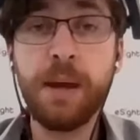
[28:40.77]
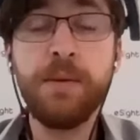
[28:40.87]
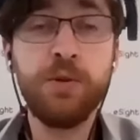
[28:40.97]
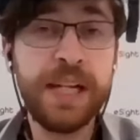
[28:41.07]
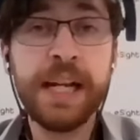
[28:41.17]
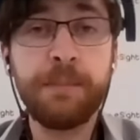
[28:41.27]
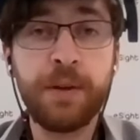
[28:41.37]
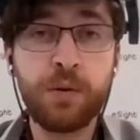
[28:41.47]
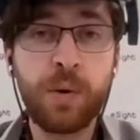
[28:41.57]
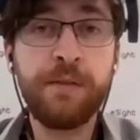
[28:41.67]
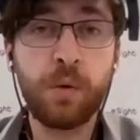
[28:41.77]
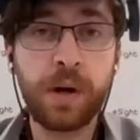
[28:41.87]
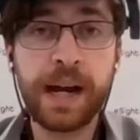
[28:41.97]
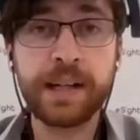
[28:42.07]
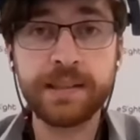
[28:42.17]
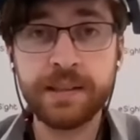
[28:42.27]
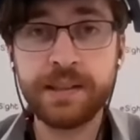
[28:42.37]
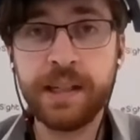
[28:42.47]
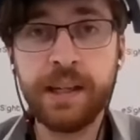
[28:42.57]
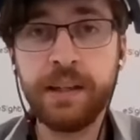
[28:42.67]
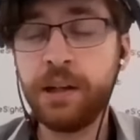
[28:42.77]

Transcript: Maybe you need up to 24x to see